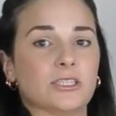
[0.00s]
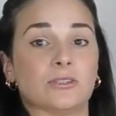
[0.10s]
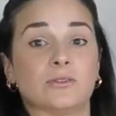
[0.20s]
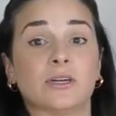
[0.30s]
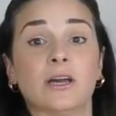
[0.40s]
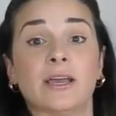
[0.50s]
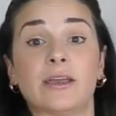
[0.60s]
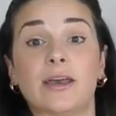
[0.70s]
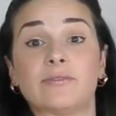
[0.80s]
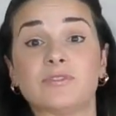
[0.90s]
to
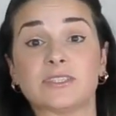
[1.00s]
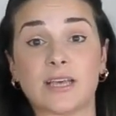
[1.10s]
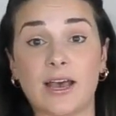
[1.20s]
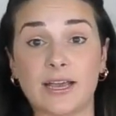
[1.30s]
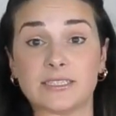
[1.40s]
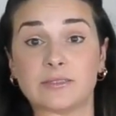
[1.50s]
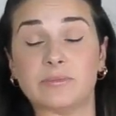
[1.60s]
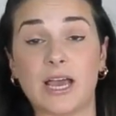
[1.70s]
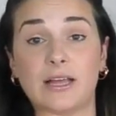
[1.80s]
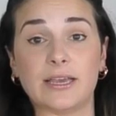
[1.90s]
emphasize
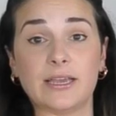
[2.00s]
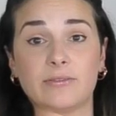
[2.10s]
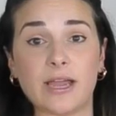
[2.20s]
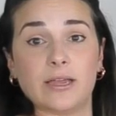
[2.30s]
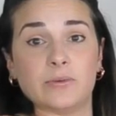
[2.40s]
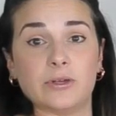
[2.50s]
in ballet, right?